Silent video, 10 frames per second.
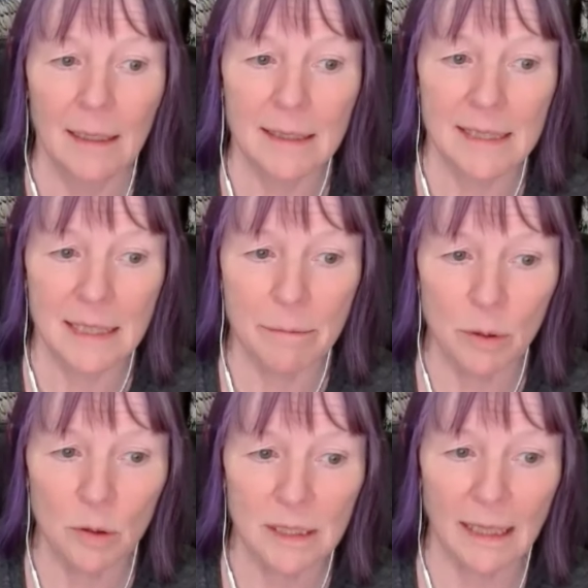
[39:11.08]
The
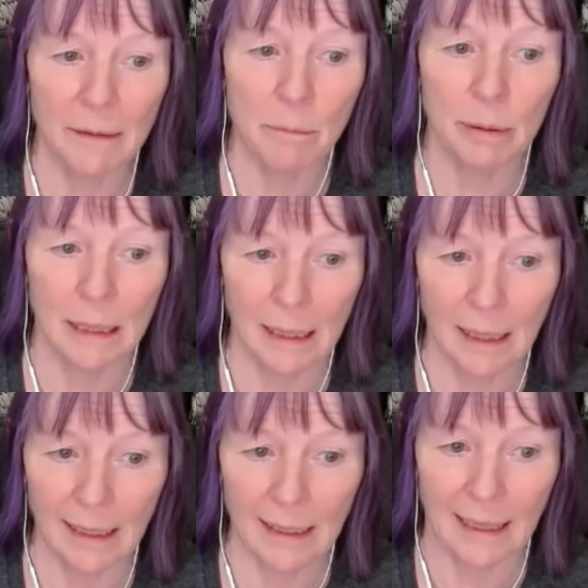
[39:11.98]
symbols
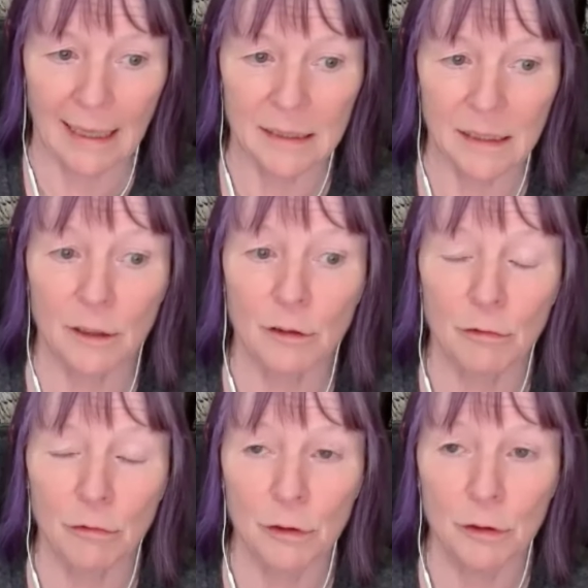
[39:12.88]
imply that
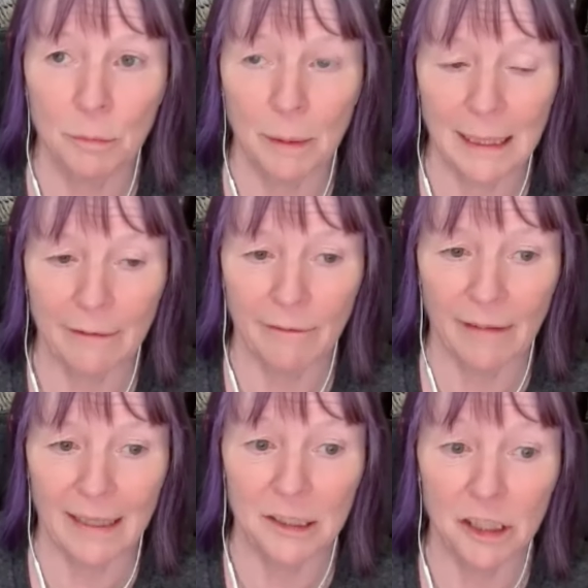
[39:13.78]
through belief
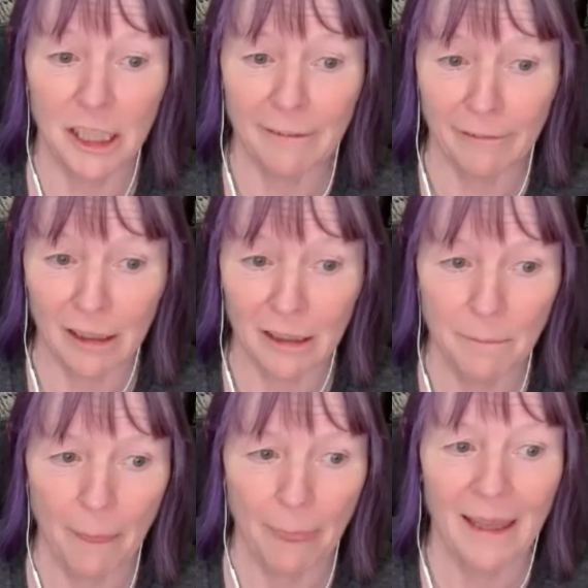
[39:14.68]
in Shiva,
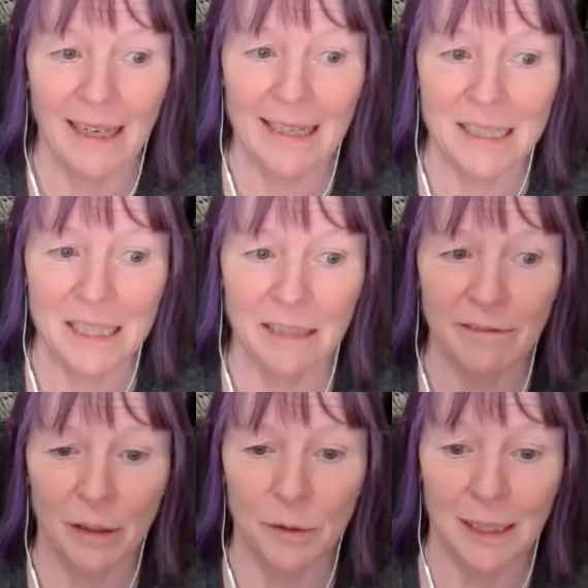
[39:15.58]
his
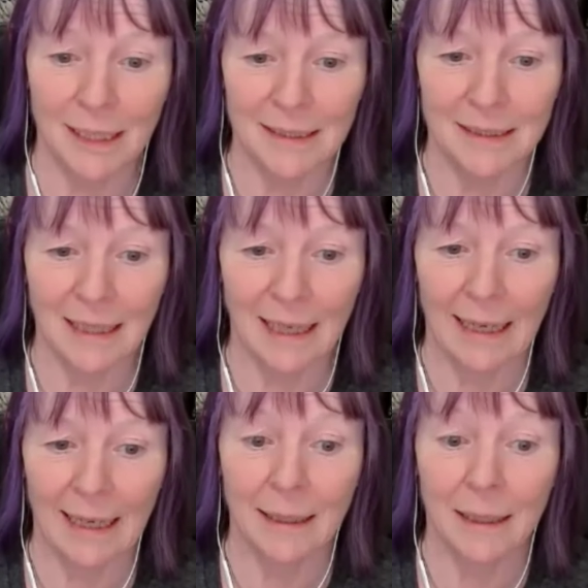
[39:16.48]
devotees
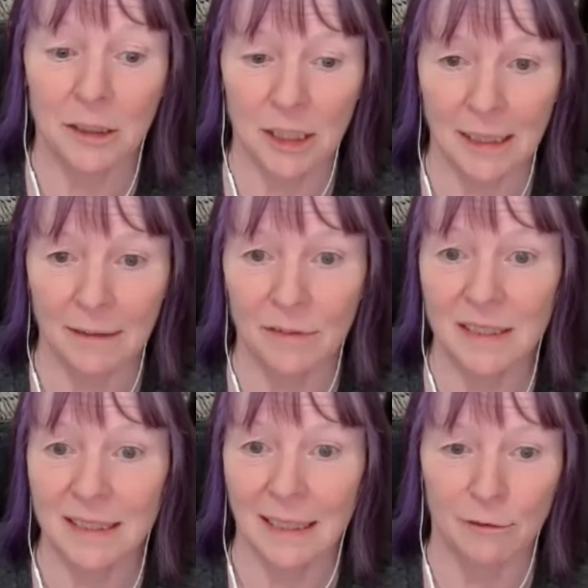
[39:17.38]
can achieve
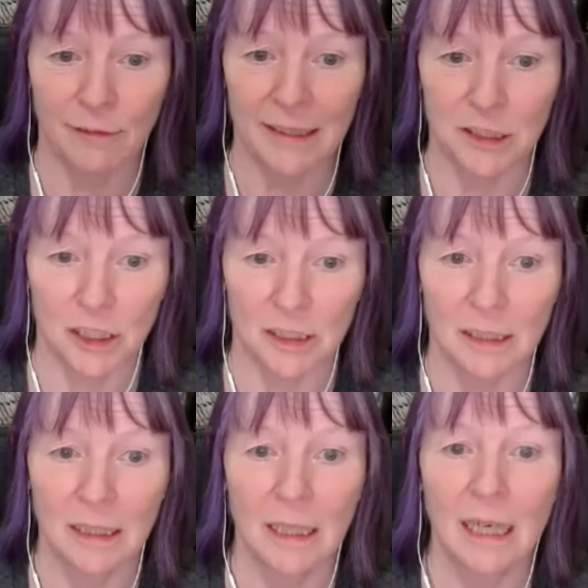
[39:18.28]

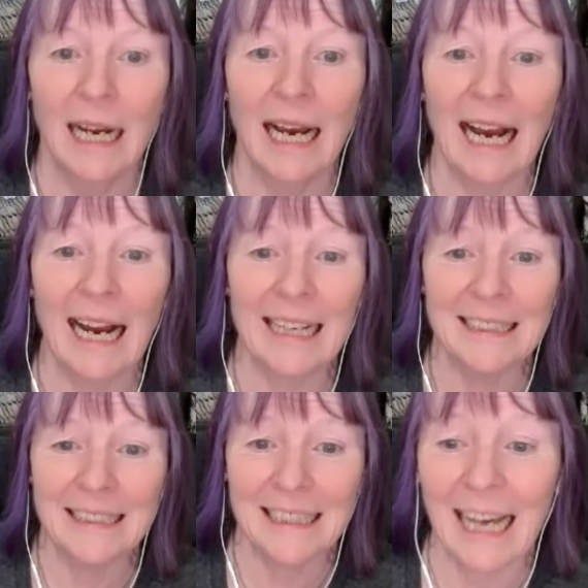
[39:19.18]
salvation.
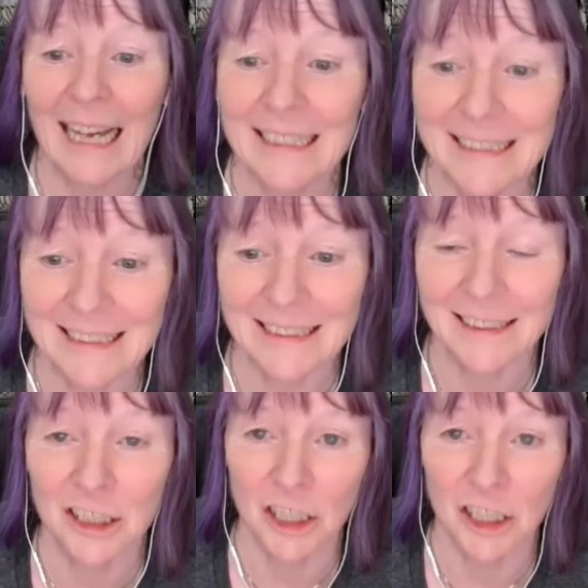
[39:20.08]
And that's the